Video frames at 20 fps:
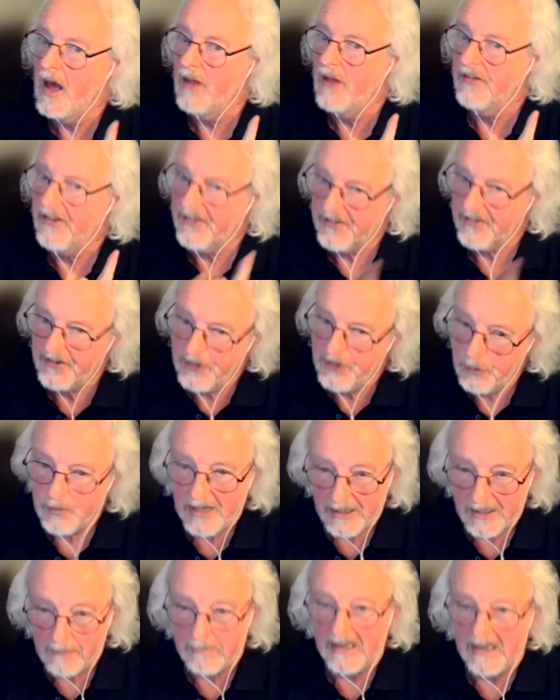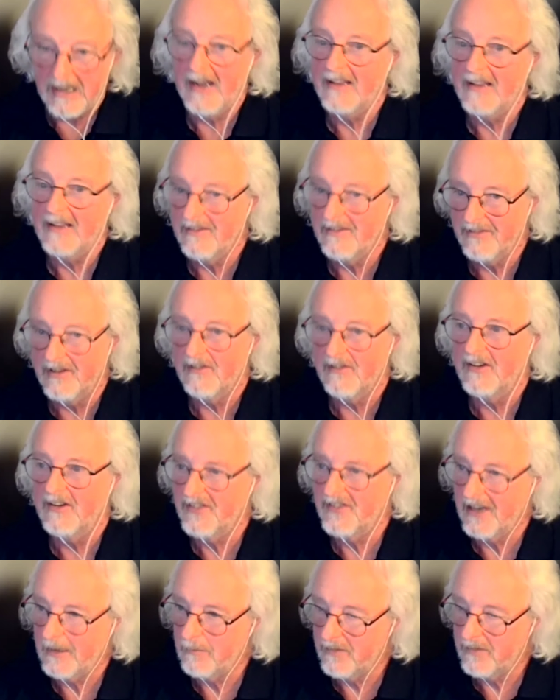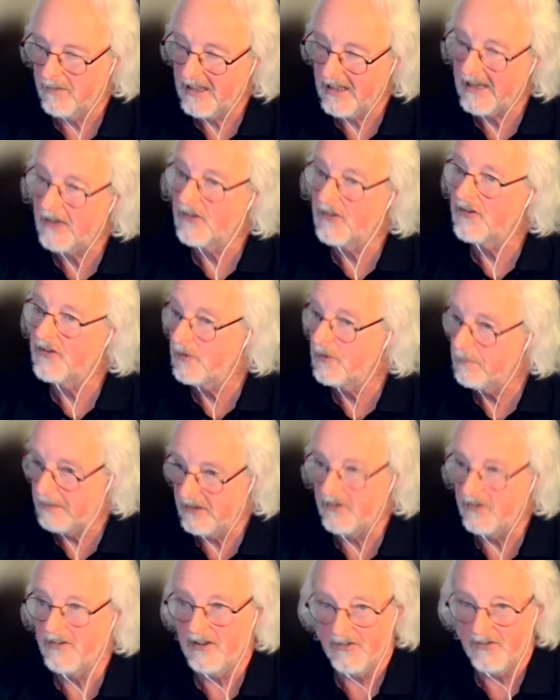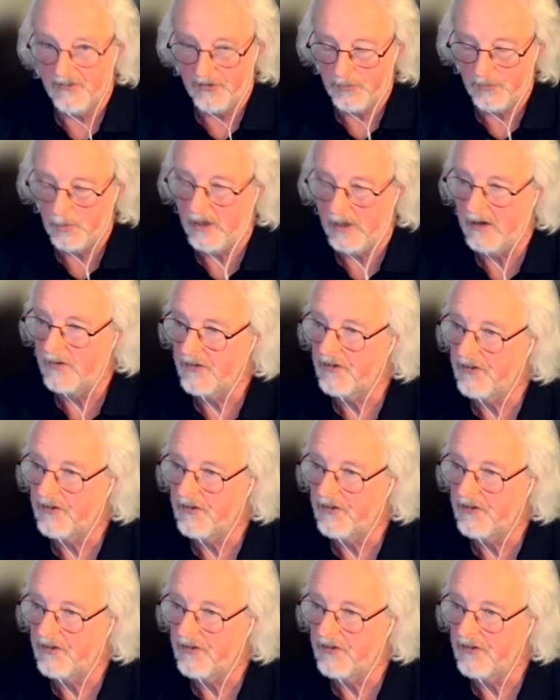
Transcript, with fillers: This, you can apply the very same thing to buildings as well.